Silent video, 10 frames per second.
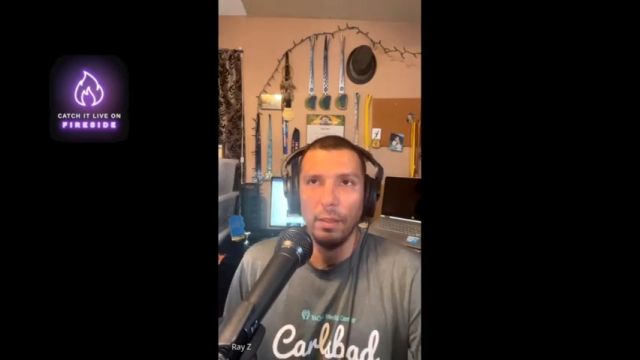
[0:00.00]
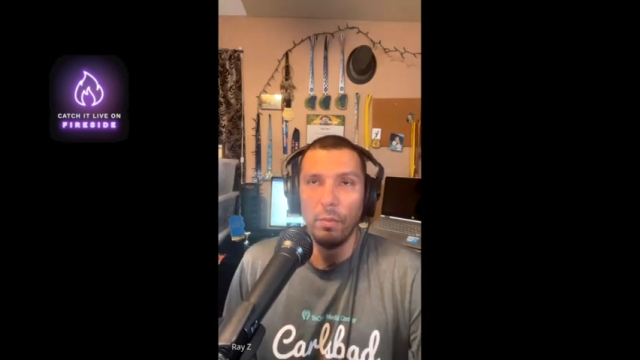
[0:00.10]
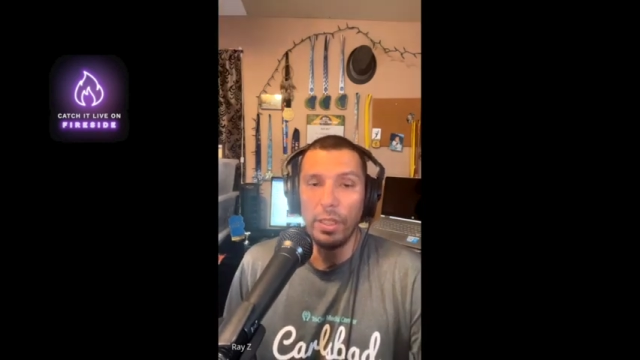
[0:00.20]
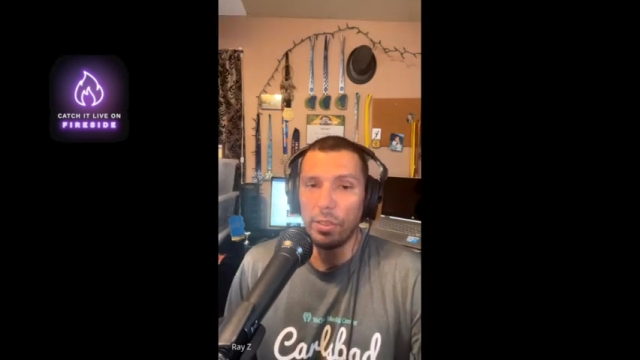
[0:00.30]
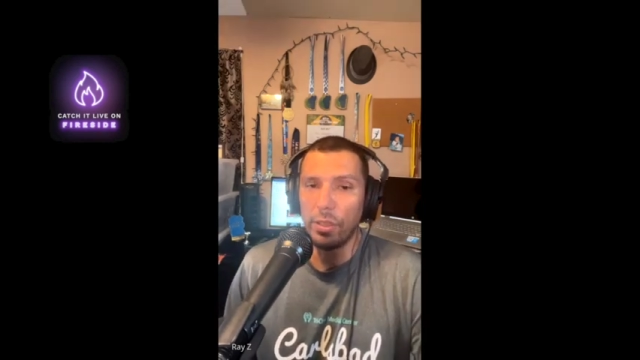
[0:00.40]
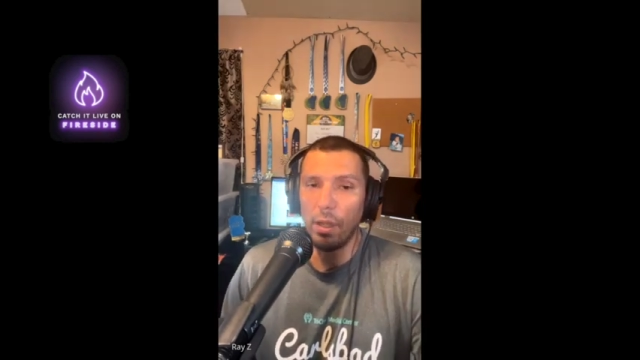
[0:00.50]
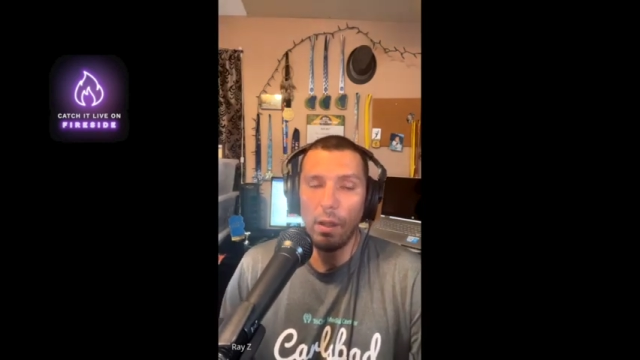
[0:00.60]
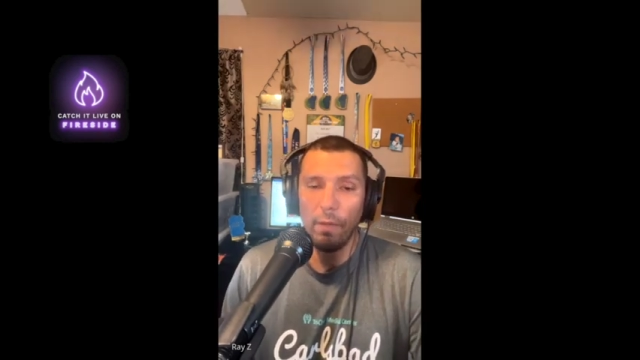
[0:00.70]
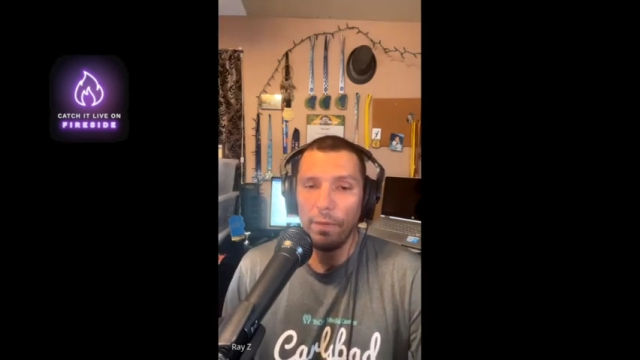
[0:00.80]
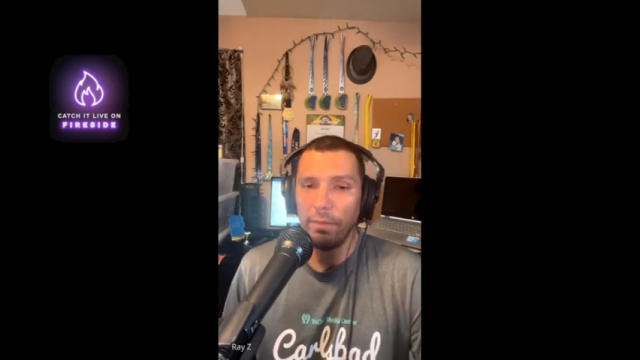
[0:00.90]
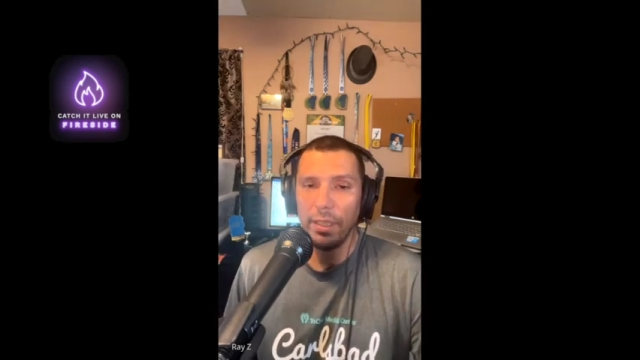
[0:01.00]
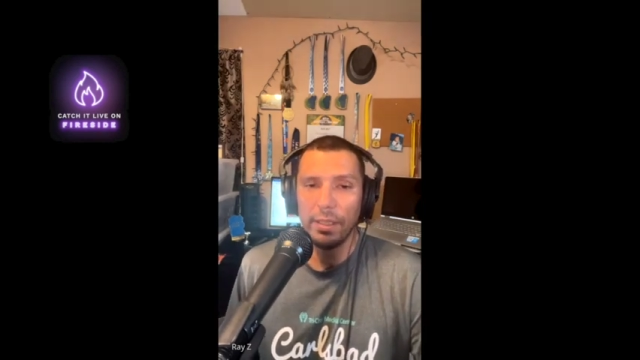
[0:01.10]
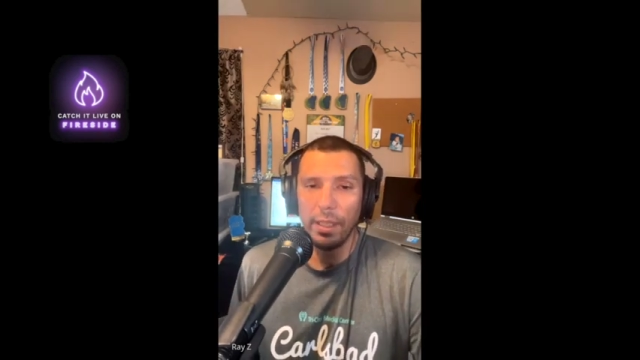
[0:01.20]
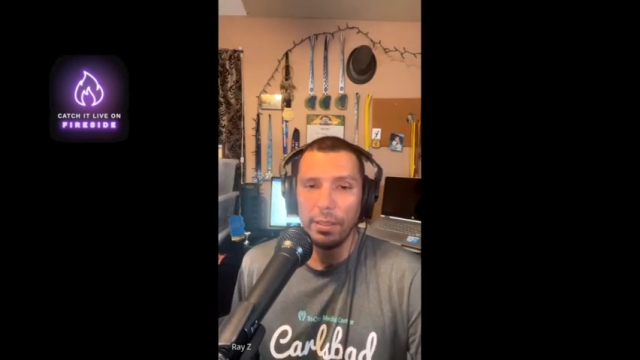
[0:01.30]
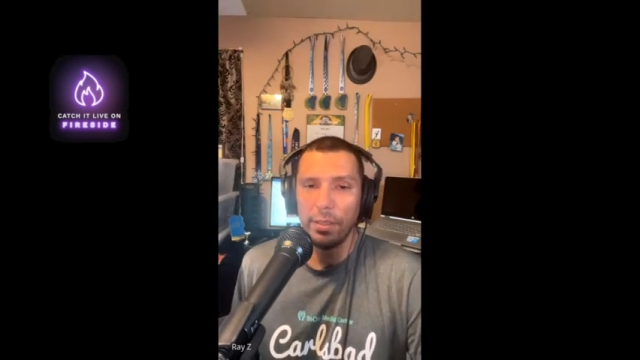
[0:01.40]
reached all 50
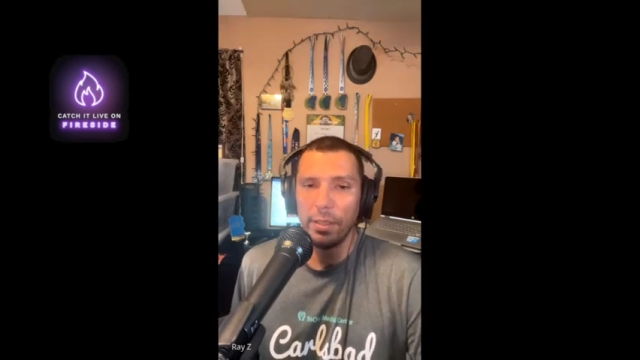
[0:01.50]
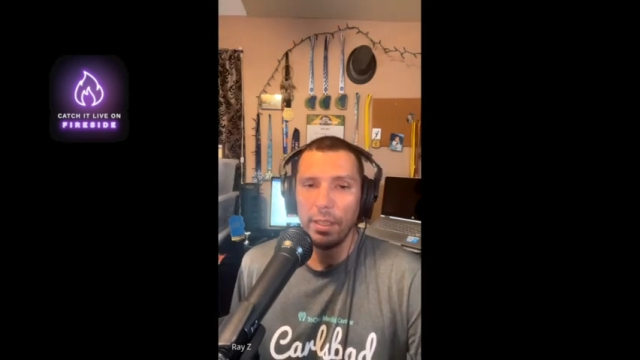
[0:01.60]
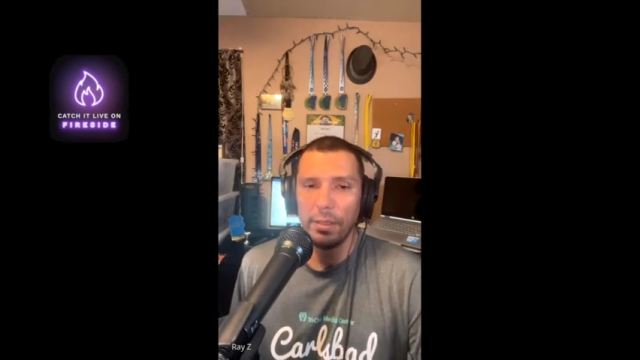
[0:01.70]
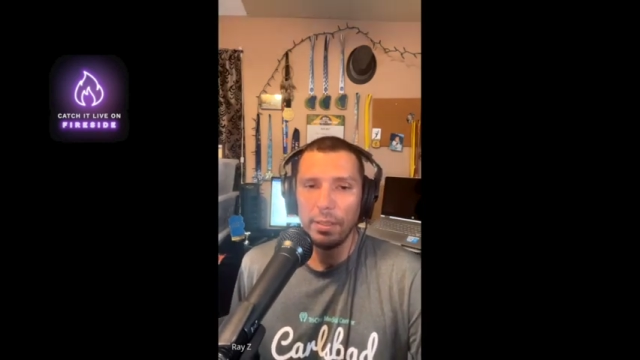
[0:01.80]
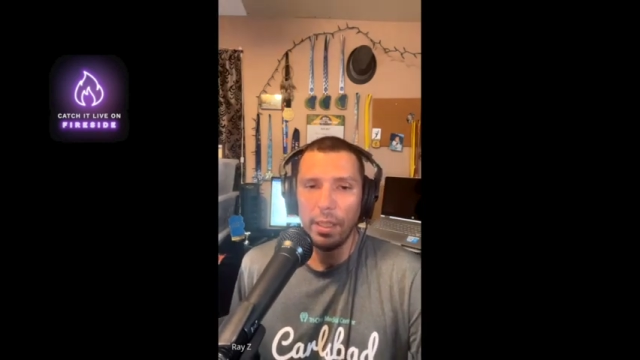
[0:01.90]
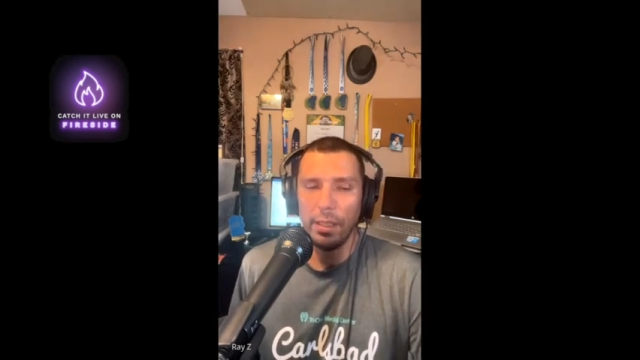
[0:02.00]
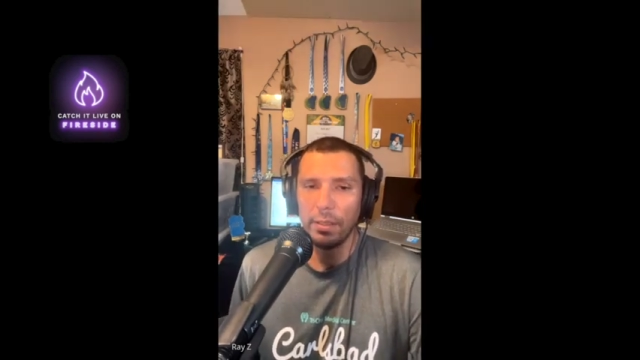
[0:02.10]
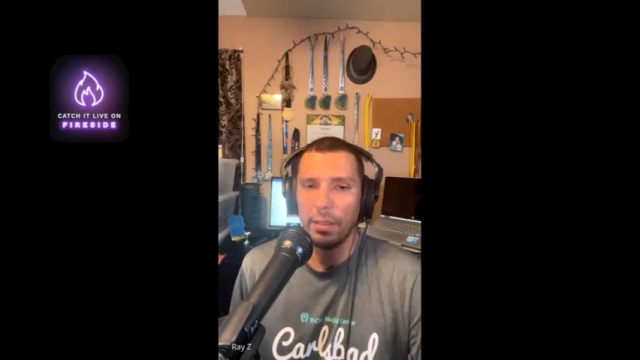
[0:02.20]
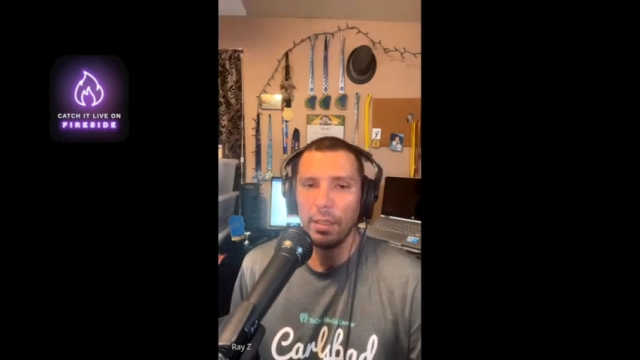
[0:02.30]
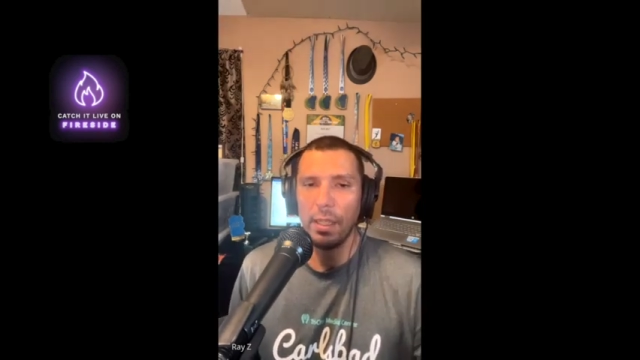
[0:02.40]
states in the United States.